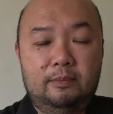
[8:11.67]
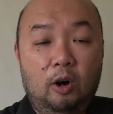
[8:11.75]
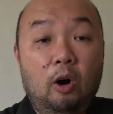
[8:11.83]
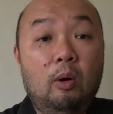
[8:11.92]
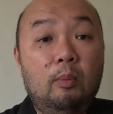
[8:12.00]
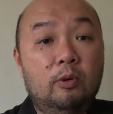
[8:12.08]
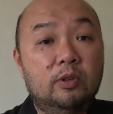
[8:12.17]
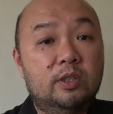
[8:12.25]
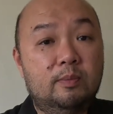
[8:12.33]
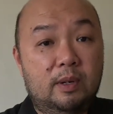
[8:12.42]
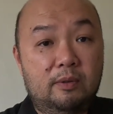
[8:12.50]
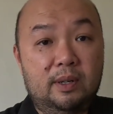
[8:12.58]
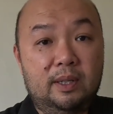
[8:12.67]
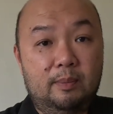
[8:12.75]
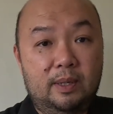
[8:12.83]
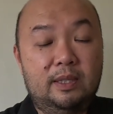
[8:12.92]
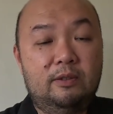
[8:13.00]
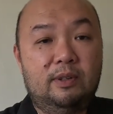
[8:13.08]
almost mirror.
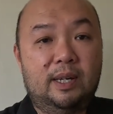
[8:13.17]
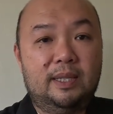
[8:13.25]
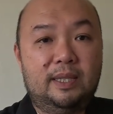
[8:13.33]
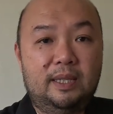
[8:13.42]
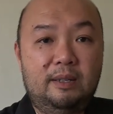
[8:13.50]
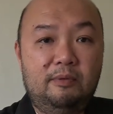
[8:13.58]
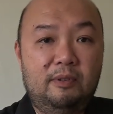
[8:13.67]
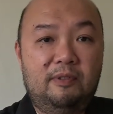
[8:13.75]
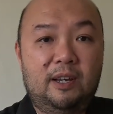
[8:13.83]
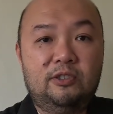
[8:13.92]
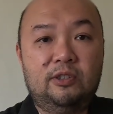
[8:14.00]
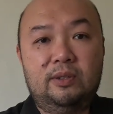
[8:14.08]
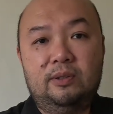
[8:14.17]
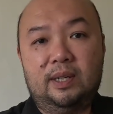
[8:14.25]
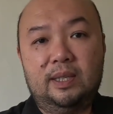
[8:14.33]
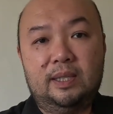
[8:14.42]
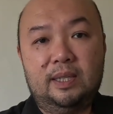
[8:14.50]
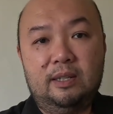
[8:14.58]
That means you can see reflection, you
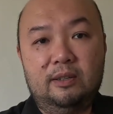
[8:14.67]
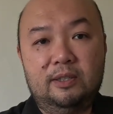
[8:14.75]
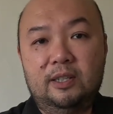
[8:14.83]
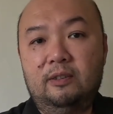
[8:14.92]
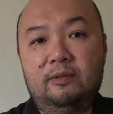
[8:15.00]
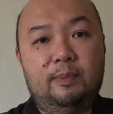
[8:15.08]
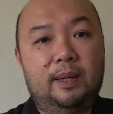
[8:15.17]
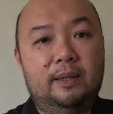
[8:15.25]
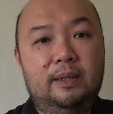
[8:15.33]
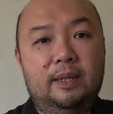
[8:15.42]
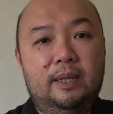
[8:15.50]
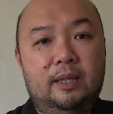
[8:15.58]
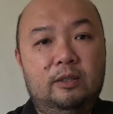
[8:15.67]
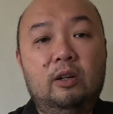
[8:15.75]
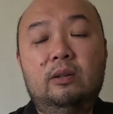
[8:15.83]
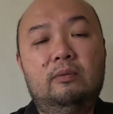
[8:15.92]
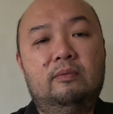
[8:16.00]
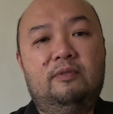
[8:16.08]
can see yourself, but
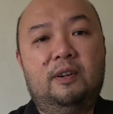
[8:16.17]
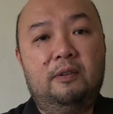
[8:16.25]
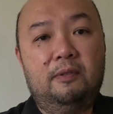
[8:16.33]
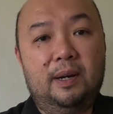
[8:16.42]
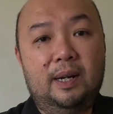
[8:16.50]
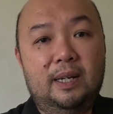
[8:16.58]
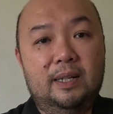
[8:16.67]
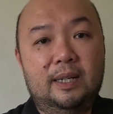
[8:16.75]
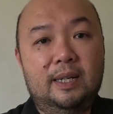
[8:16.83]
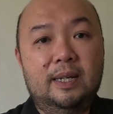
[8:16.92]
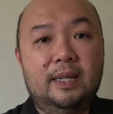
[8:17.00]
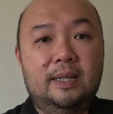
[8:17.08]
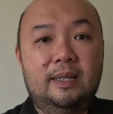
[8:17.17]
not very clearly.